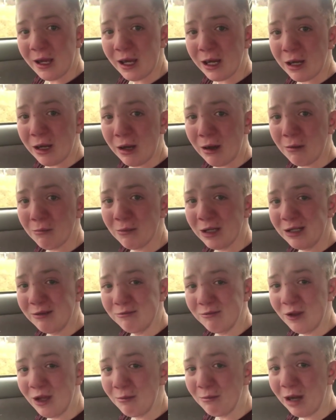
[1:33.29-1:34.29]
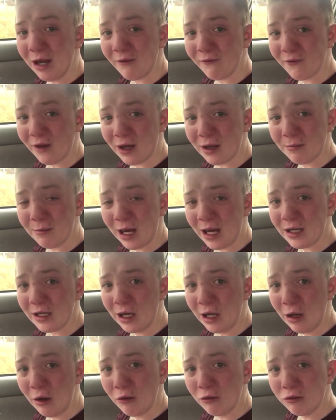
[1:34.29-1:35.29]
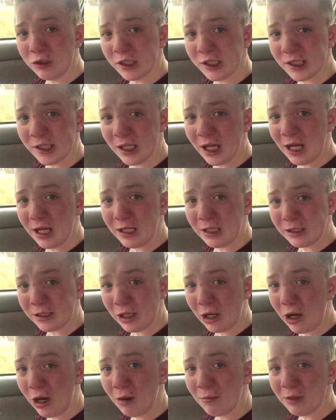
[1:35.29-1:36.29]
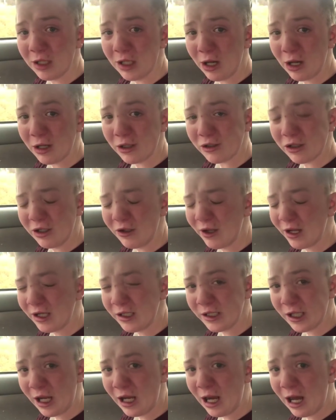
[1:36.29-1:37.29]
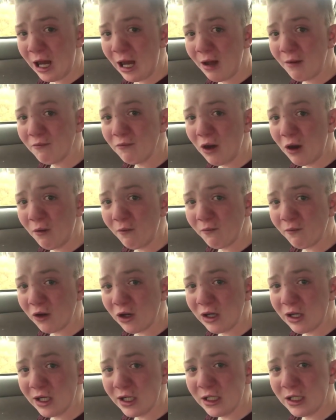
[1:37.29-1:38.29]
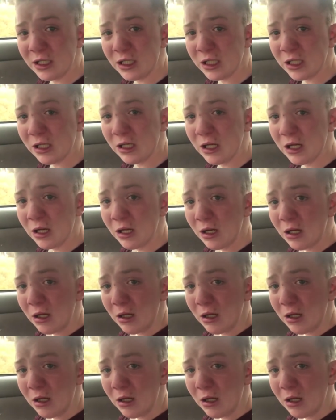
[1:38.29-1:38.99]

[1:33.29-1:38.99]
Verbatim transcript: They call me, they make fun of my nose, they call me ugly, they say I have no friends.